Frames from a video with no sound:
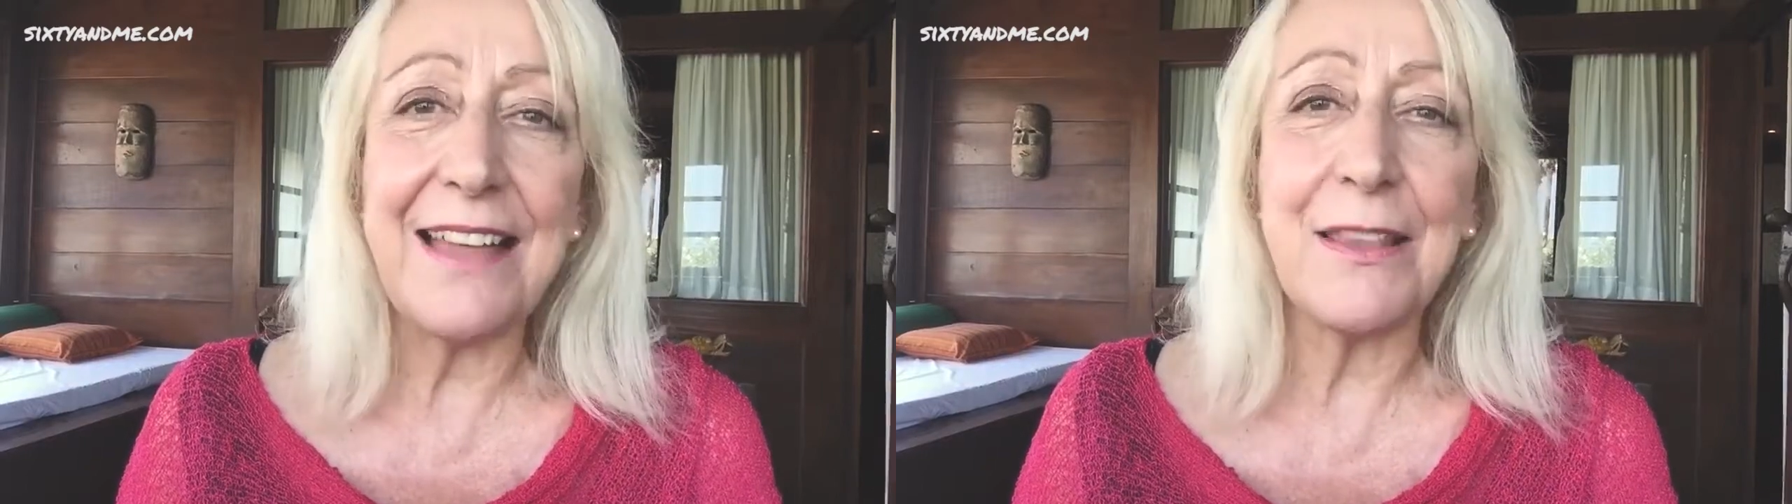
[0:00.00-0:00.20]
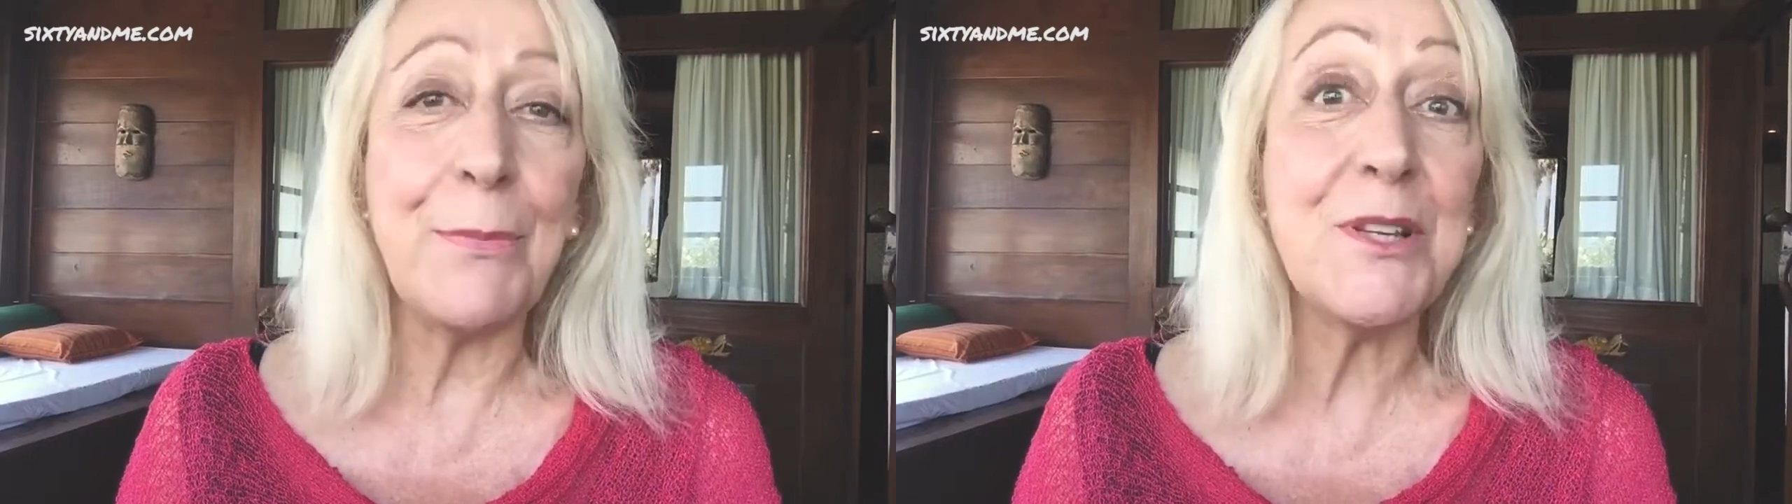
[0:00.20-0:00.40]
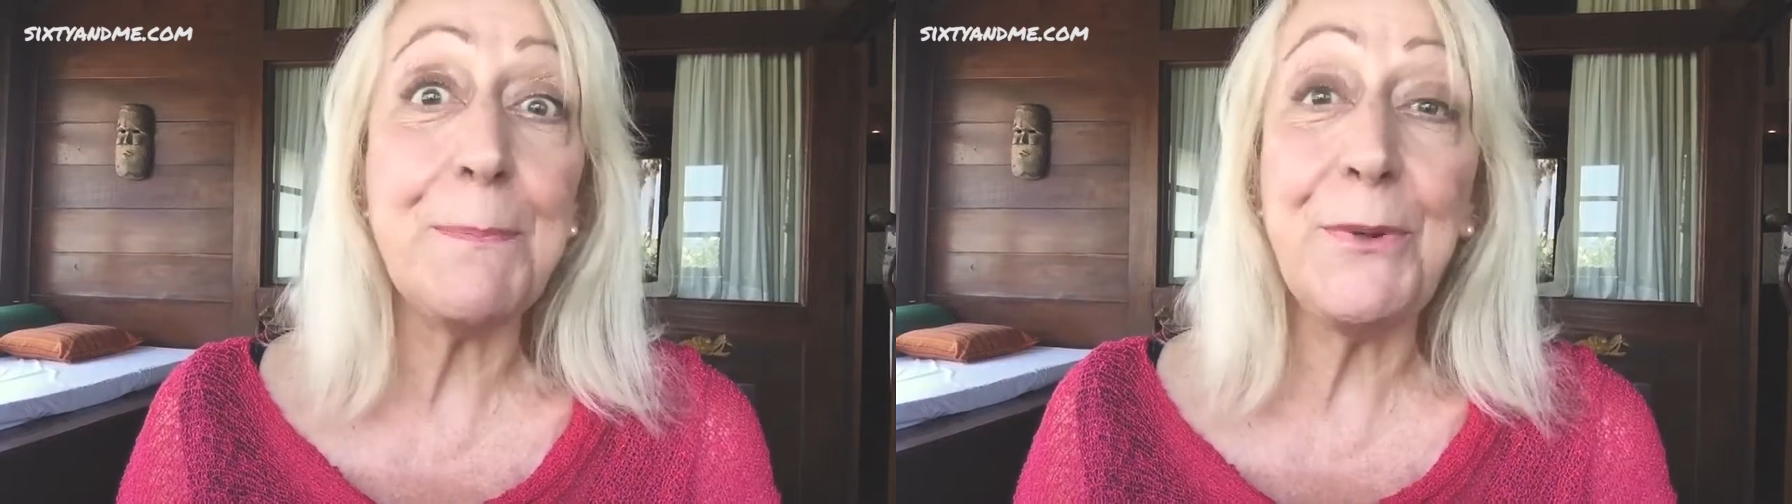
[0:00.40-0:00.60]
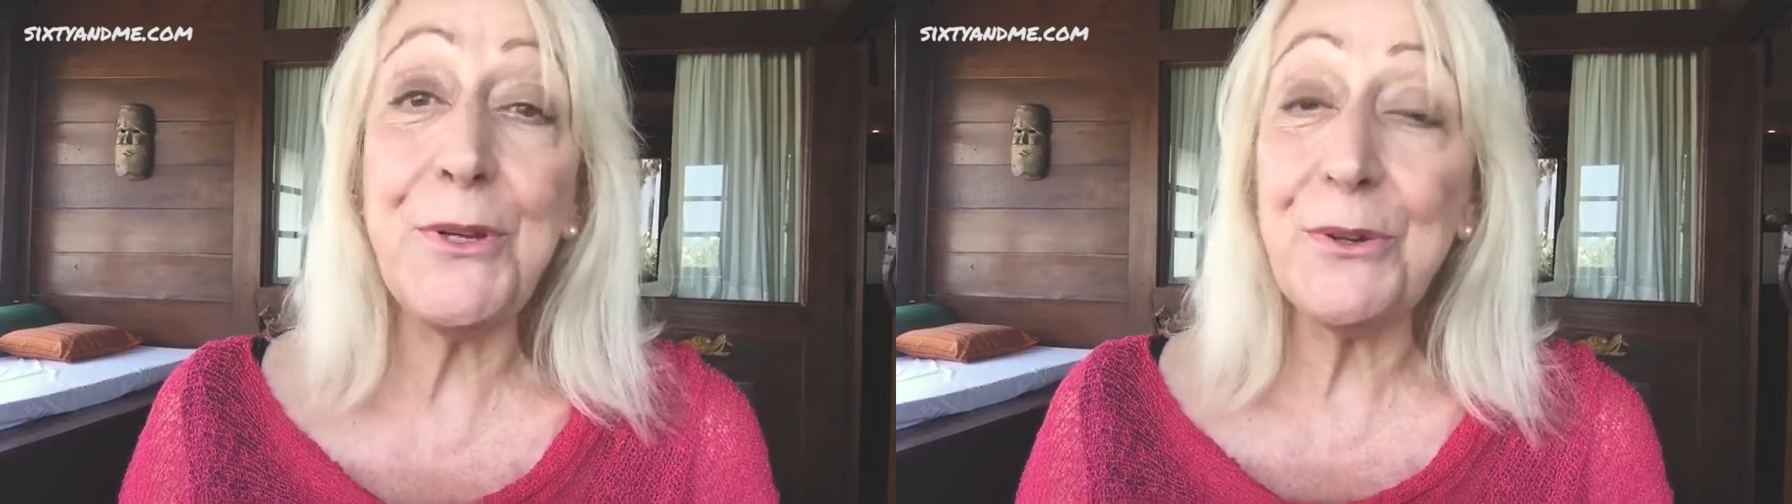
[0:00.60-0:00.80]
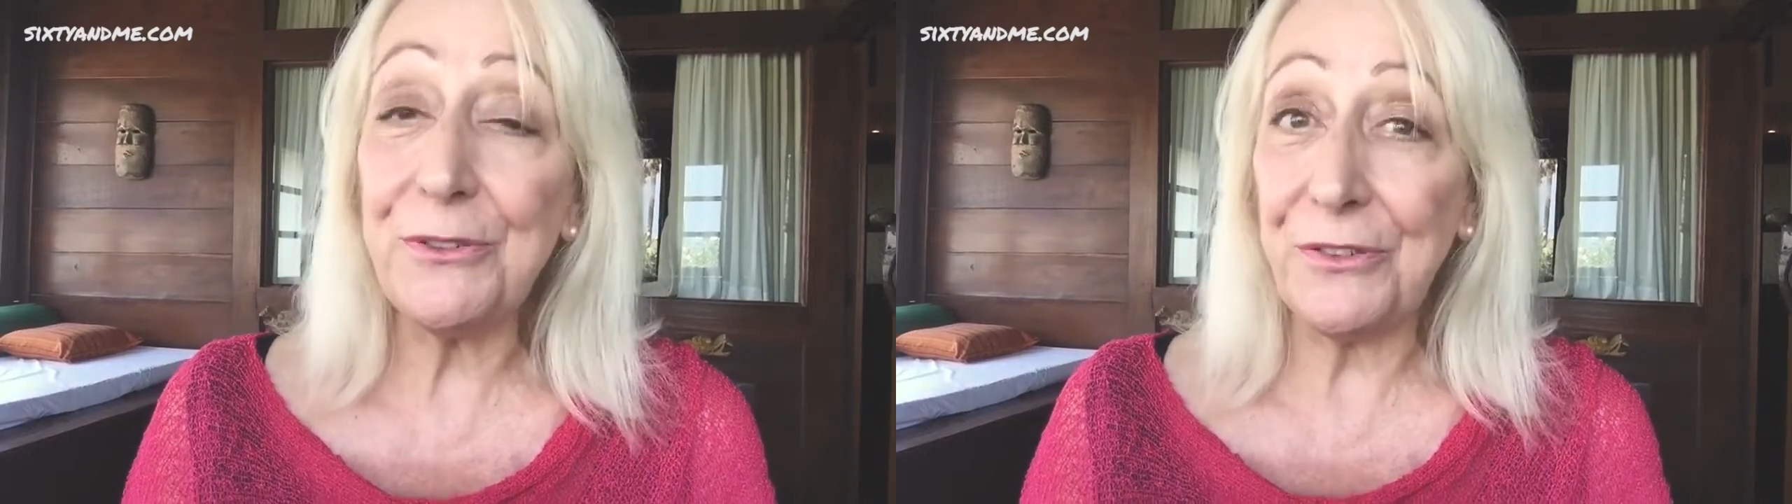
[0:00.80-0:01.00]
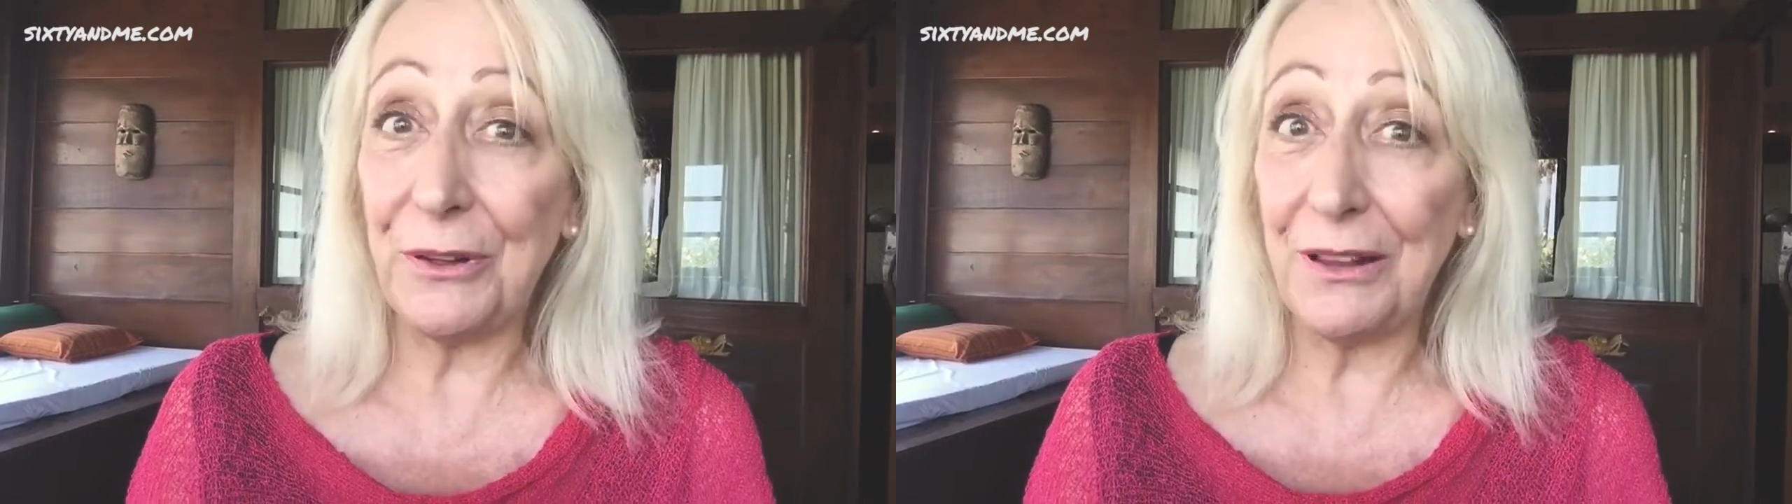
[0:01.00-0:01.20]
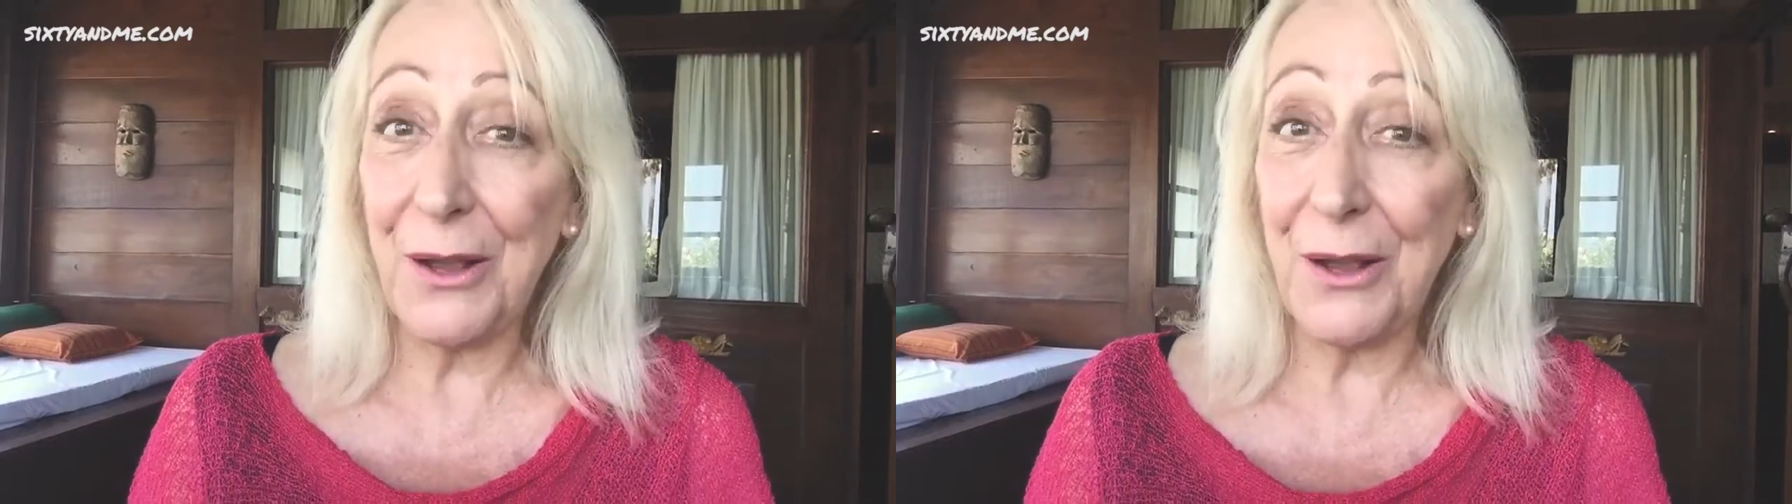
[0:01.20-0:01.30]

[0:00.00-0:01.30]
at the most beautiful